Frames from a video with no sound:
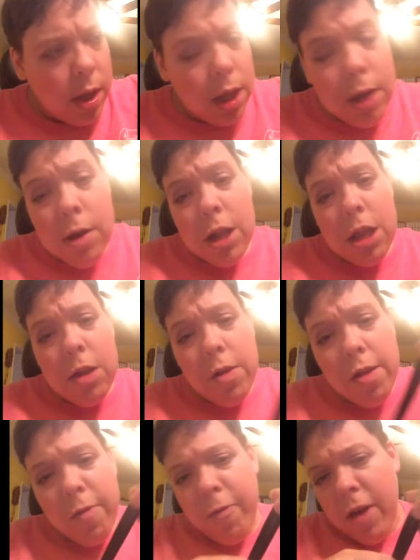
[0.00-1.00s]
You can
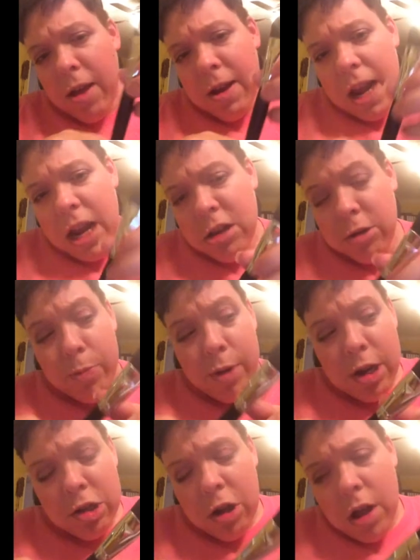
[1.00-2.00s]
use a foundation
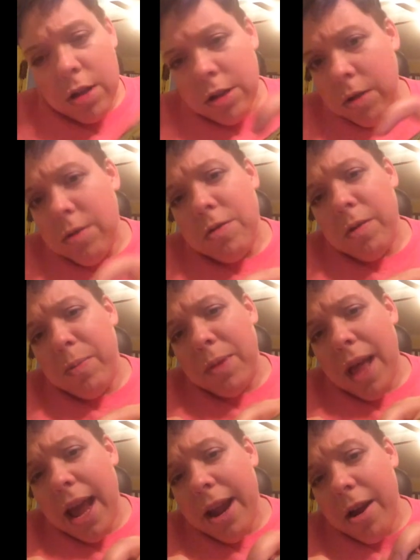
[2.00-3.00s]
brush also to
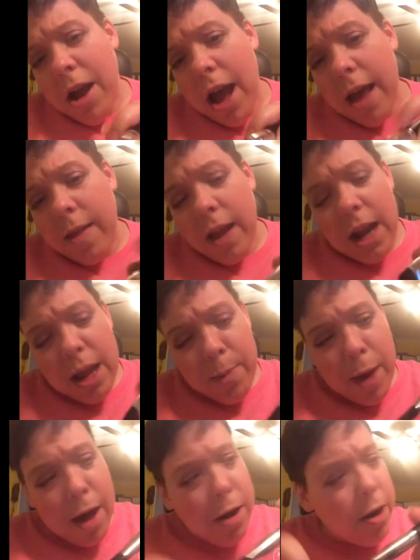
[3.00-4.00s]
apply your highlighting
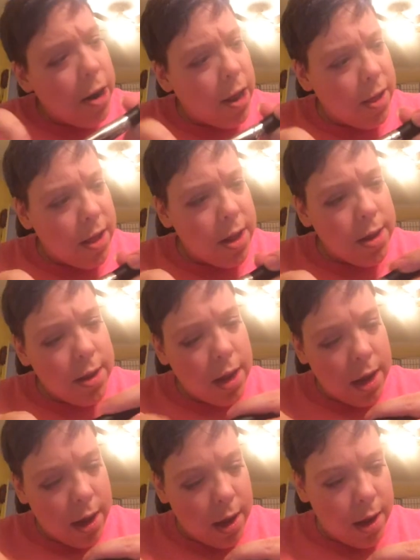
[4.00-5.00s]
powder, and this
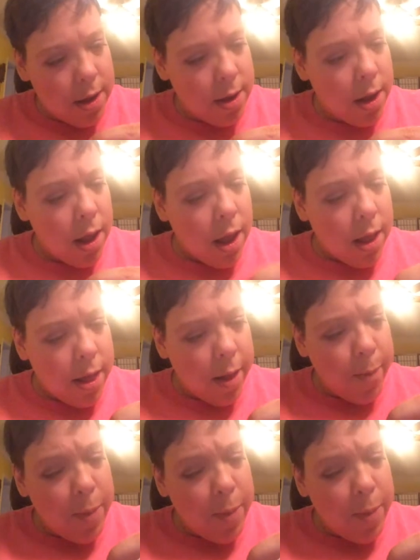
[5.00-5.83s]
is the